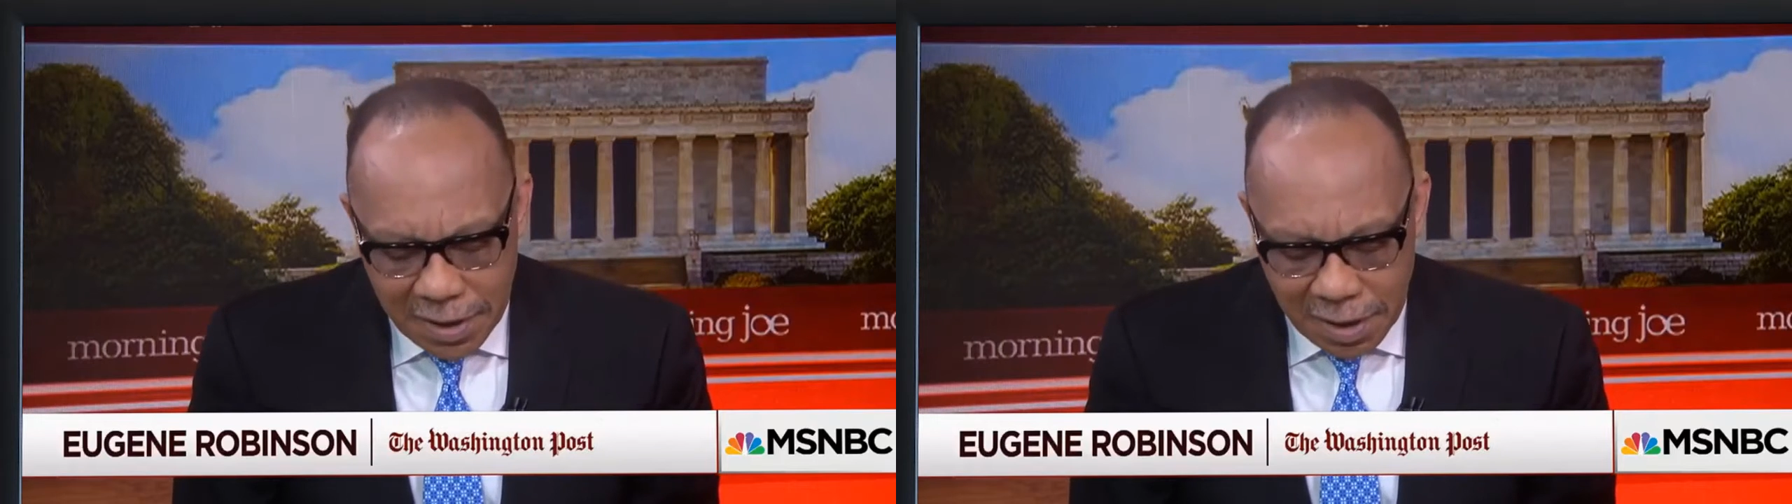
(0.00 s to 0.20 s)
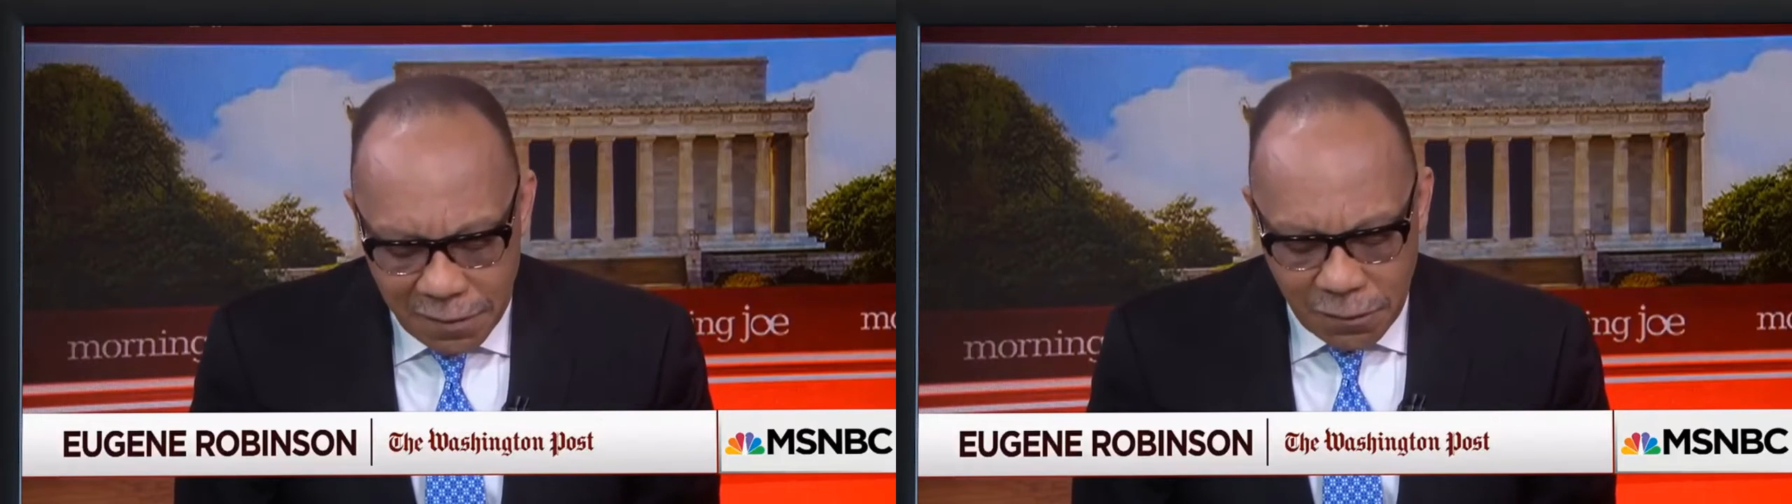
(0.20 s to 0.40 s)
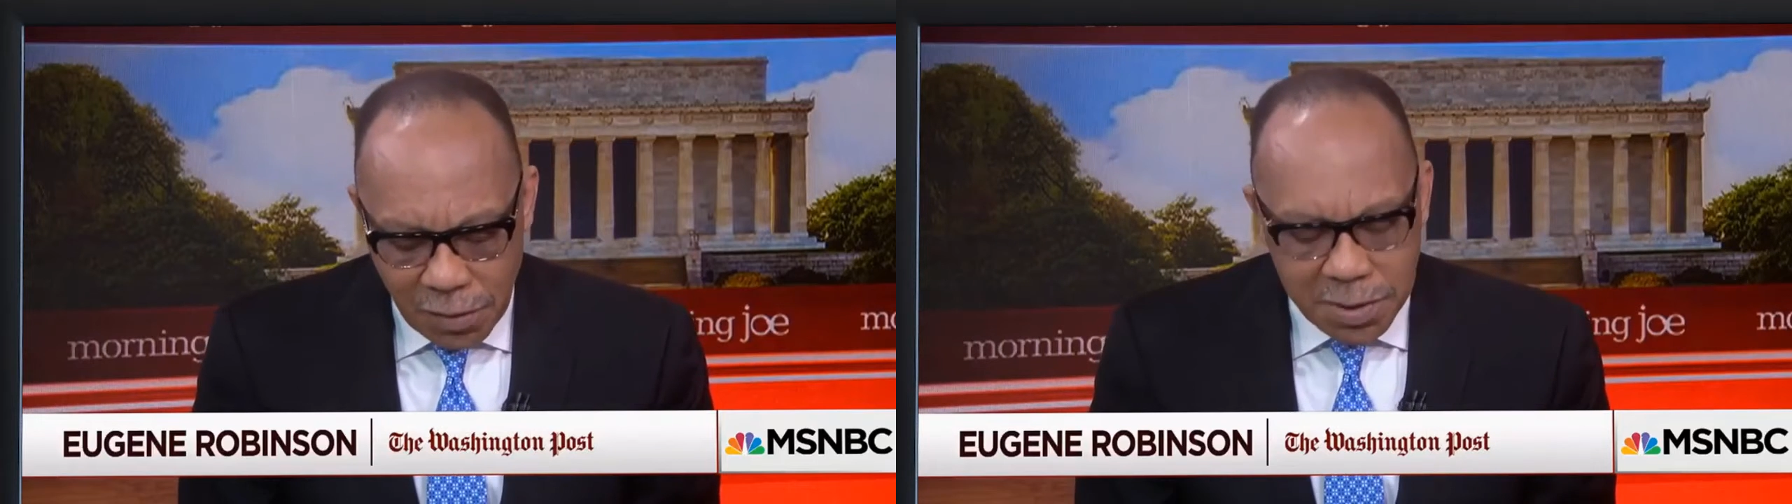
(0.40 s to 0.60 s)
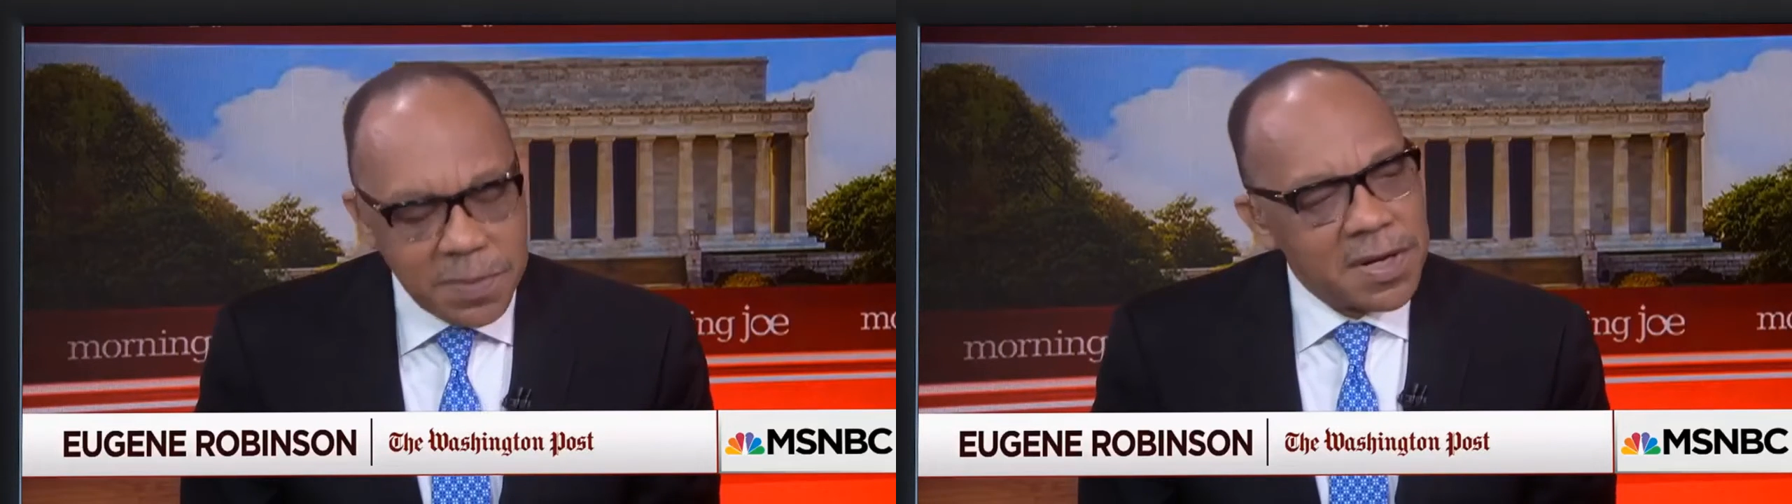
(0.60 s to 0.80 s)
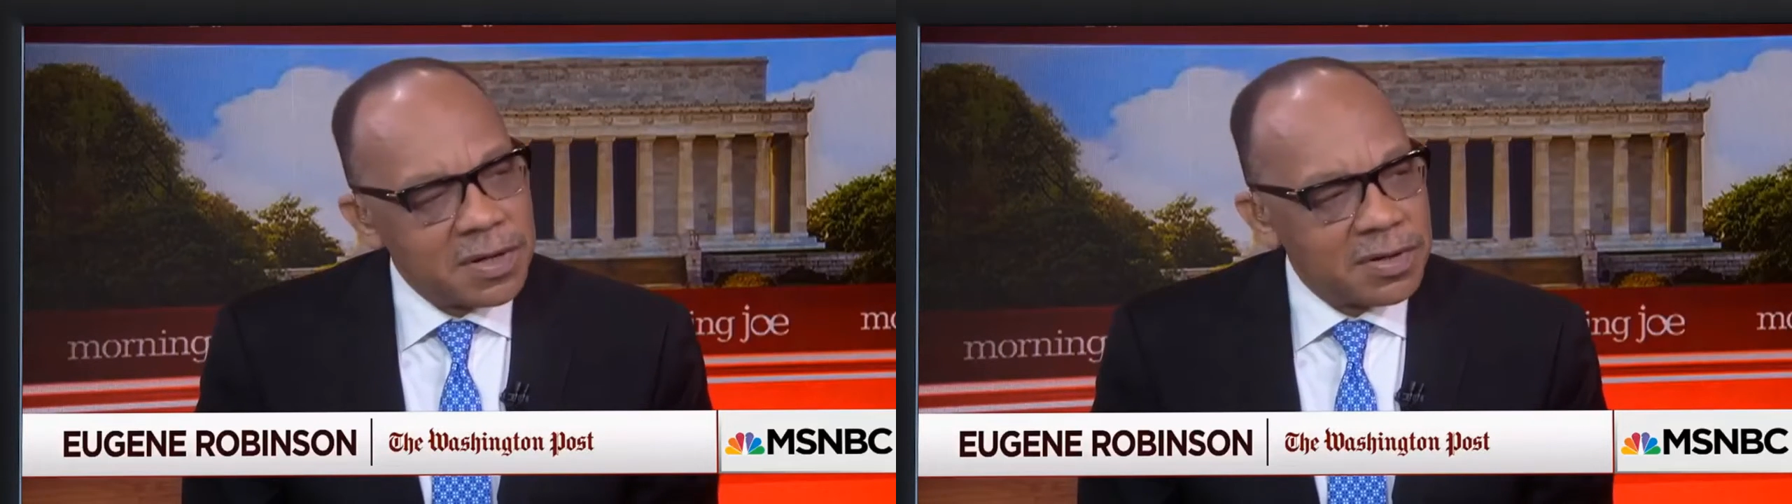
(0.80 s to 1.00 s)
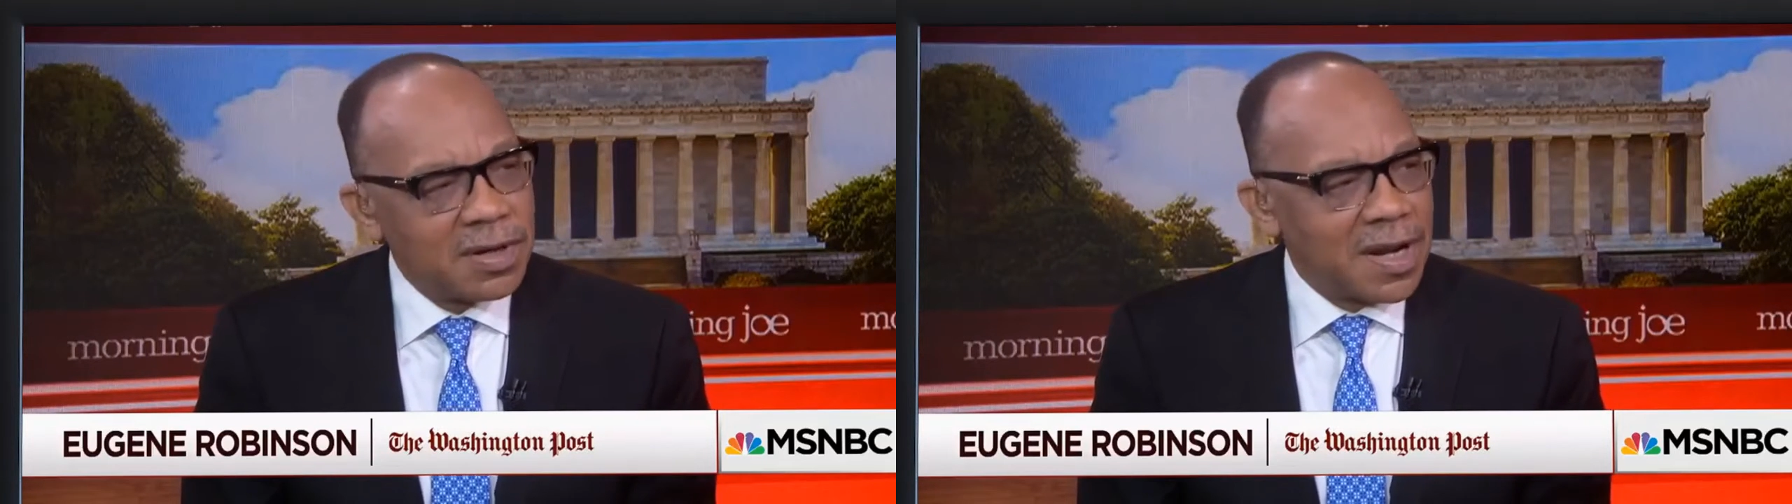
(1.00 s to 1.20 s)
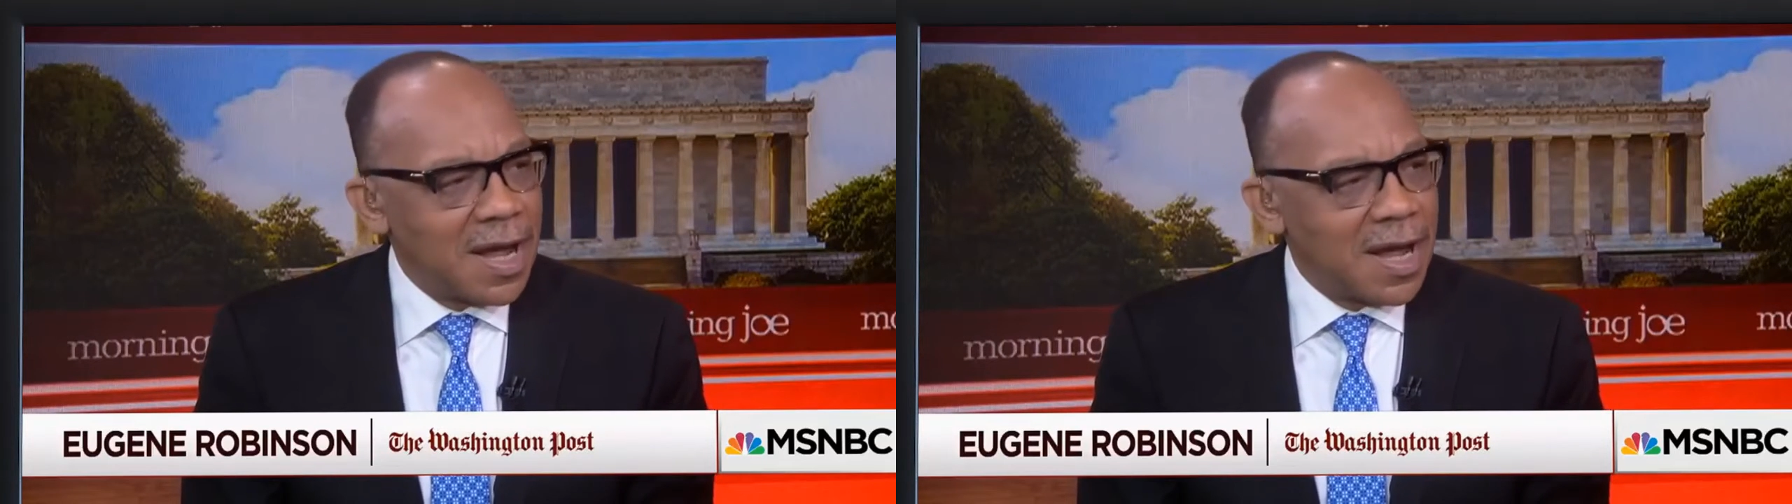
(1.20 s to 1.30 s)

another voice, potentially